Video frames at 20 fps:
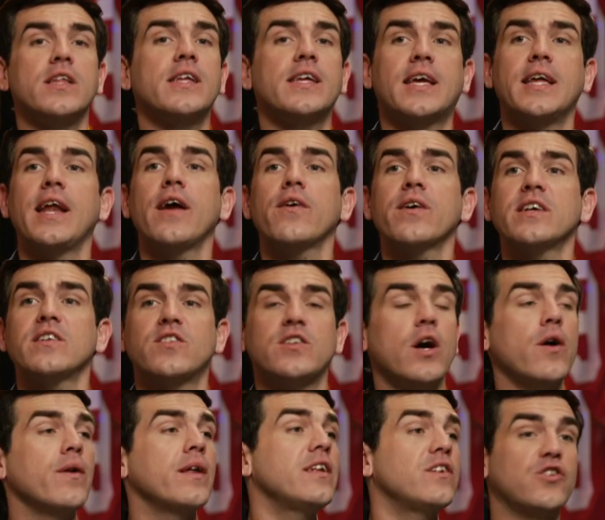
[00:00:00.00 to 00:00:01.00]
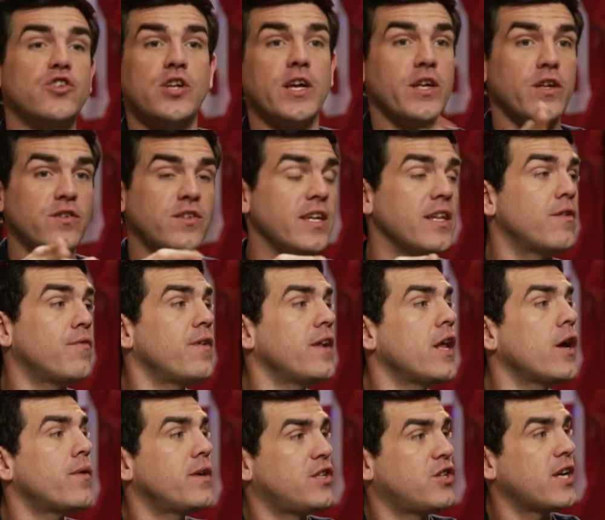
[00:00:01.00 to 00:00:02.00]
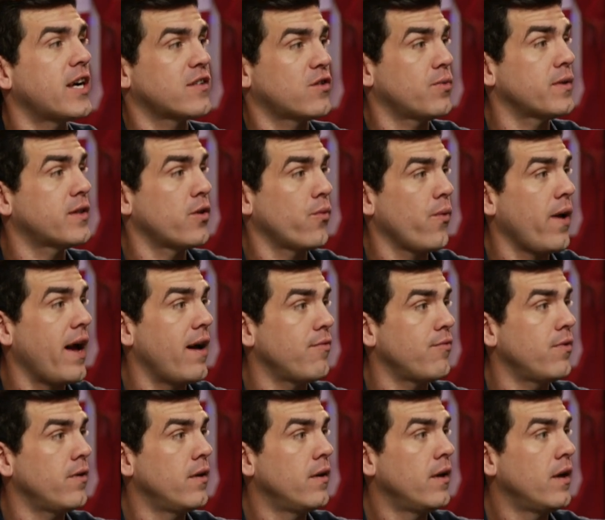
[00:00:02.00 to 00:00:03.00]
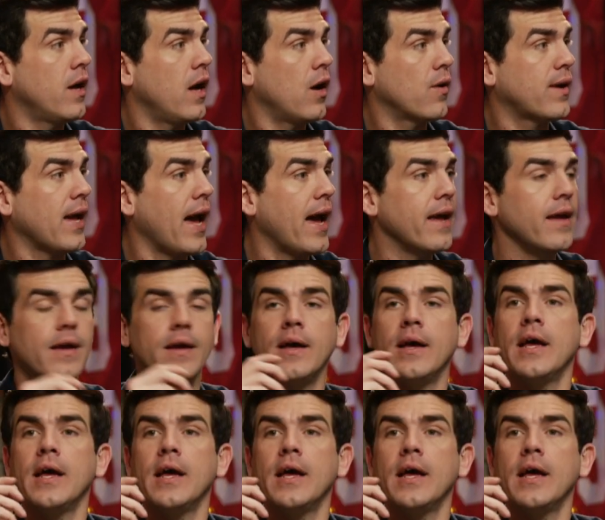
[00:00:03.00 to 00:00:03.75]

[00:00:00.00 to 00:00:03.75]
Kadarius Toney, you see the video, he checks with the ref, okay?